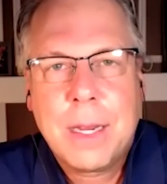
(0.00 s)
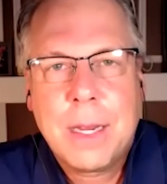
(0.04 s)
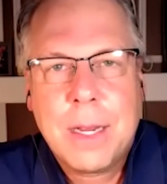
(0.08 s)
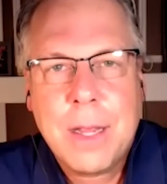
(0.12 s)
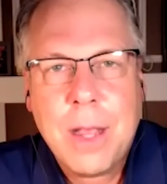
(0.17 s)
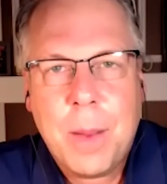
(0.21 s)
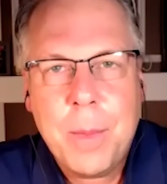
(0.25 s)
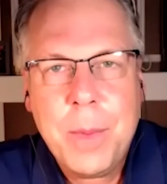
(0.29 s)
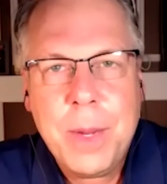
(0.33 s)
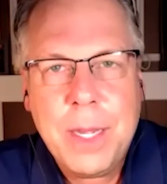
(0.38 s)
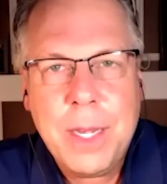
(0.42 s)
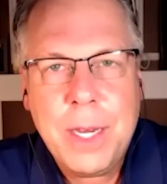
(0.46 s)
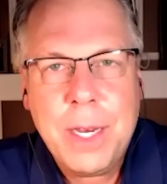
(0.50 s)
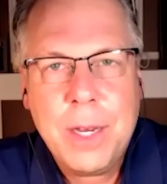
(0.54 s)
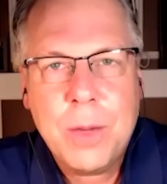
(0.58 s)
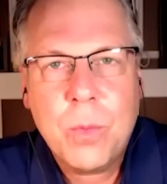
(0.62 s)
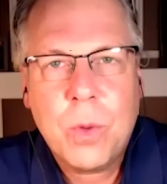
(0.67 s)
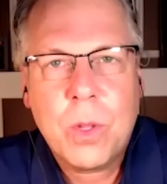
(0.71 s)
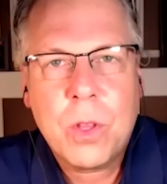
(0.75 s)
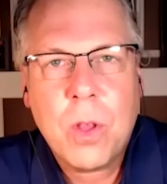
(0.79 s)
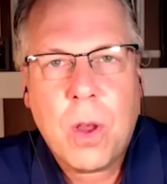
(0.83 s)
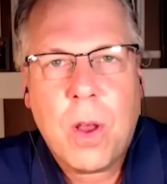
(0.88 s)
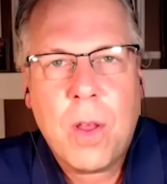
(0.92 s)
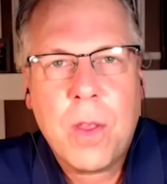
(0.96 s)
coming in
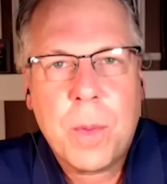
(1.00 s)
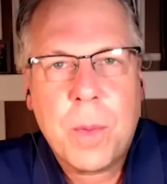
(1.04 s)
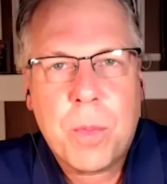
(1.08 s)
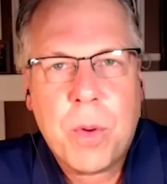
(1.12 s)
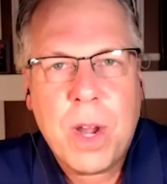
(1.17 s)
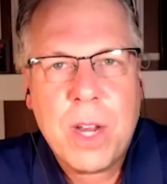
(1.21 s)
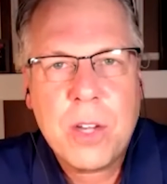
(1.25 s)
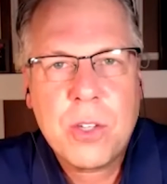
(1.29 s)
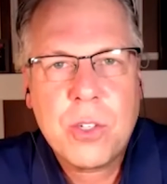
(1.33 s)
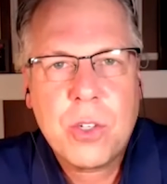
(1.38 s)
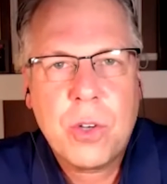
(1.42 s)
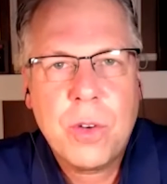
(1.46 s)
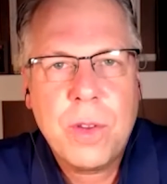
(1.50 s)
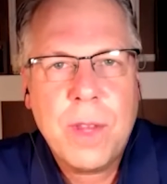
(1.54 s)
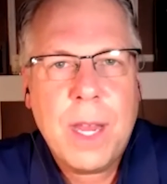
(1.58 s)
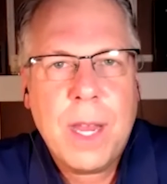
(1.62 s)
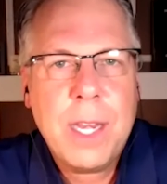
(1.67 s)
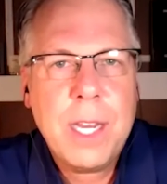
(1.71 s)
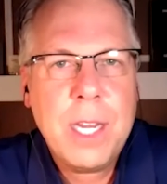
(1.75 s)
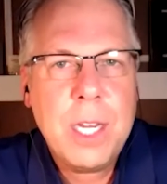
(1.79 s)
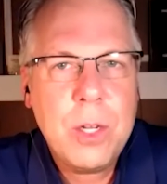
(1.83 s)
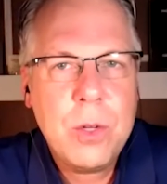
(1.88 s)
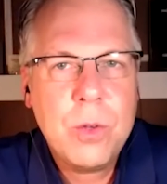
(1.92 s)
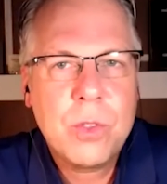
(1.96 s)
with all the pressure
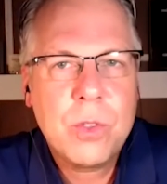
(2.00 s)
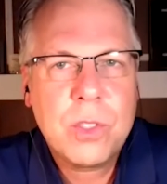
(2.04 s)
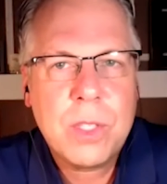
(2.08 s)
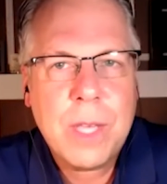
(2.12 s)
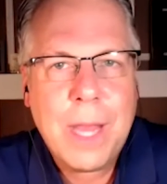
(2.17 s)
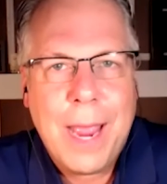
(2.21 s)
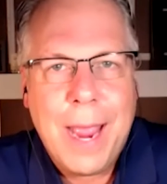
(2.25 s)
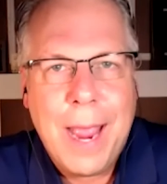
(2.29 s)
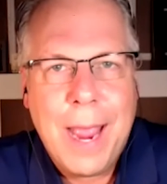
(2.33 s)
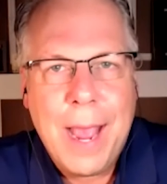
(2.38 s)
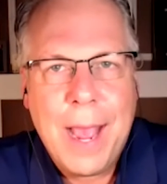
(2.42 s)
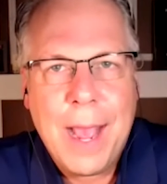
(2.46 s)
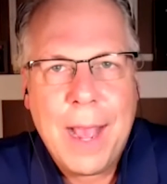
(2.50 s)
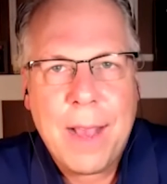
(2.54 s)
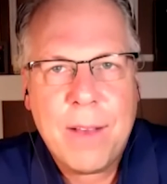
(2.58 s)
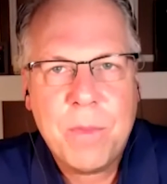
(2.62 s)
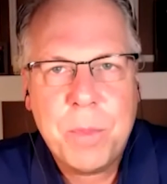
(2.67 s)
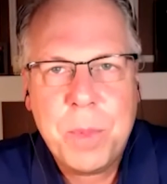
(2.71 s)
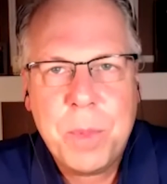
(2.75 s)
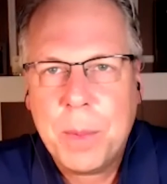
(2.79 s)
that he used to have.